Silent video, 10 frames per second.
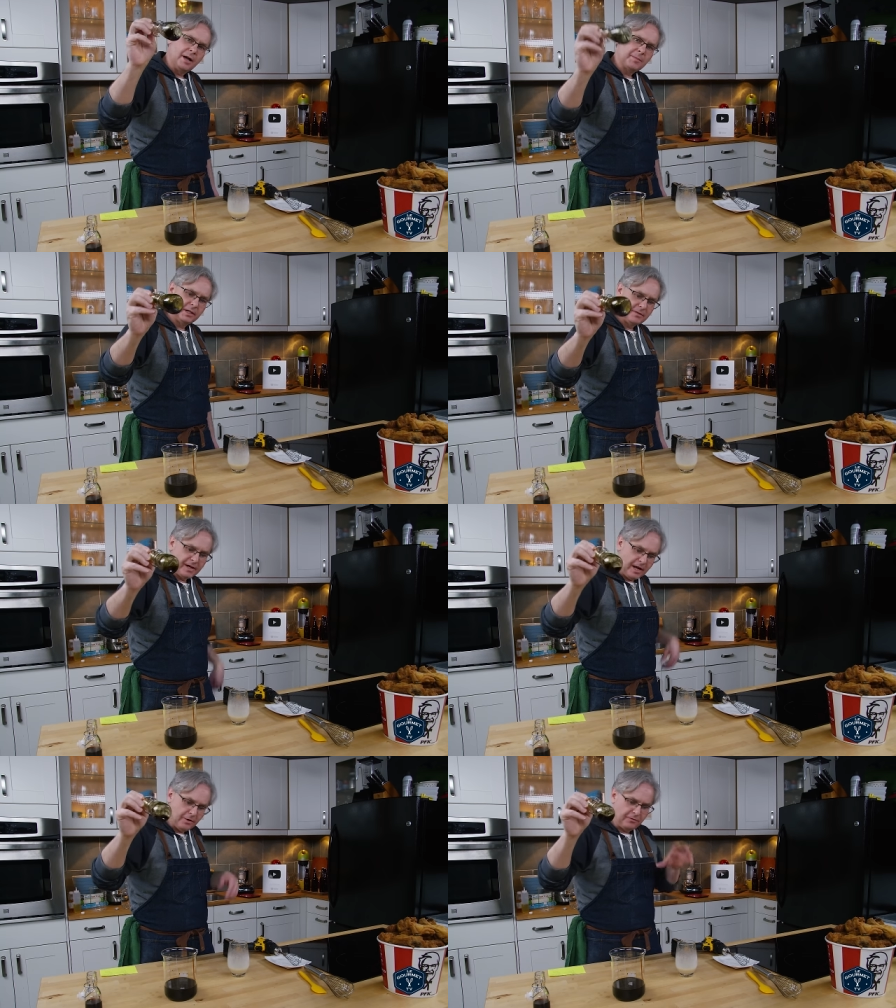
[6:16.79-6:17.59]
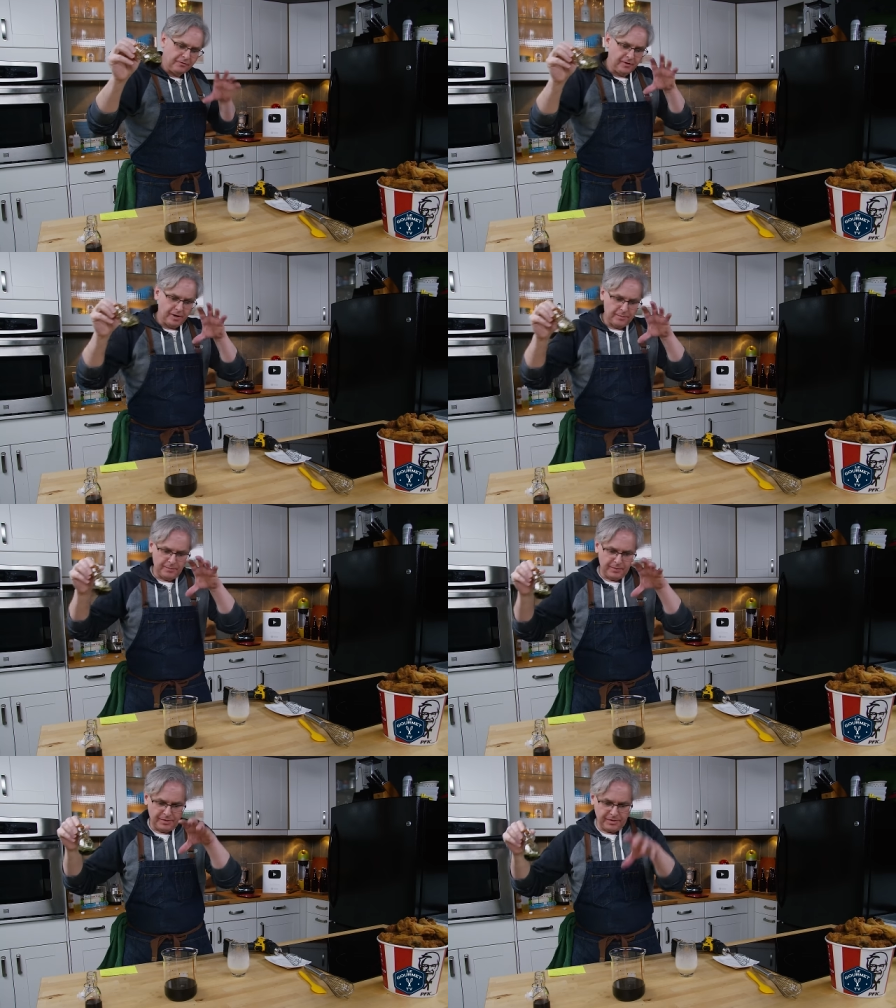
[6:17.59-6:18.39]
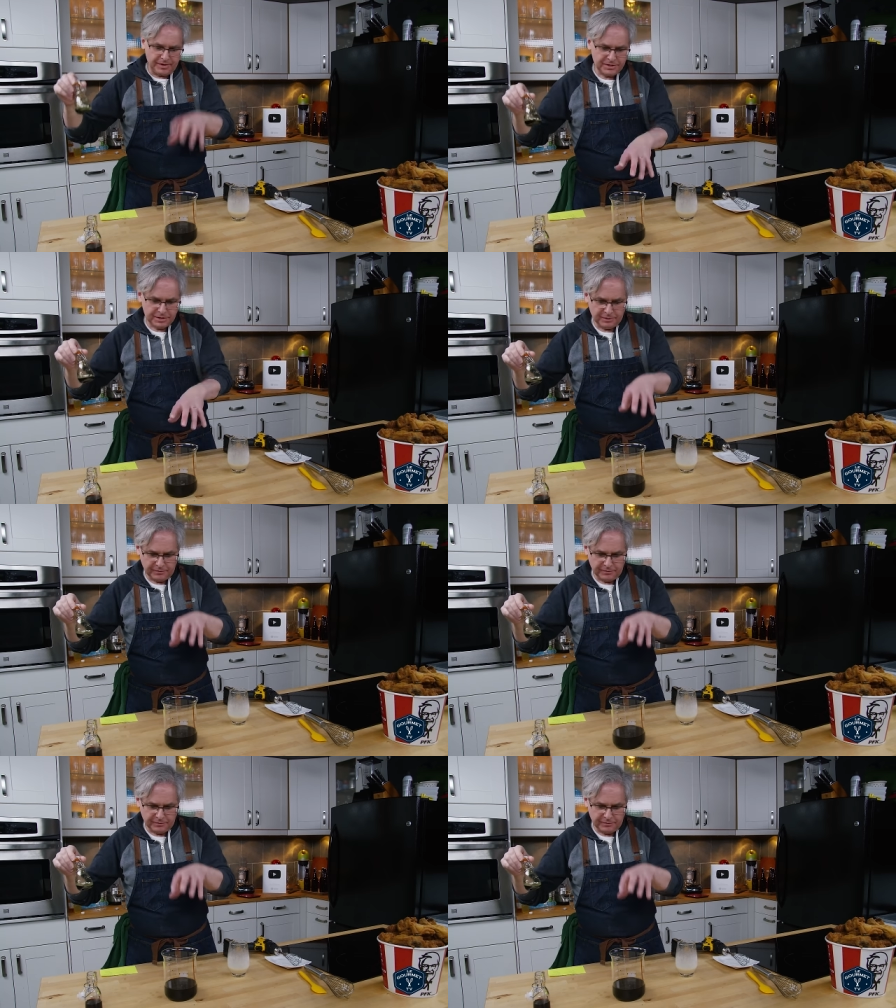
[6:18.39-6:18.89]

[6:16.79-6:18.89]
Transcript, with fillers: I'm gonna leave it out from this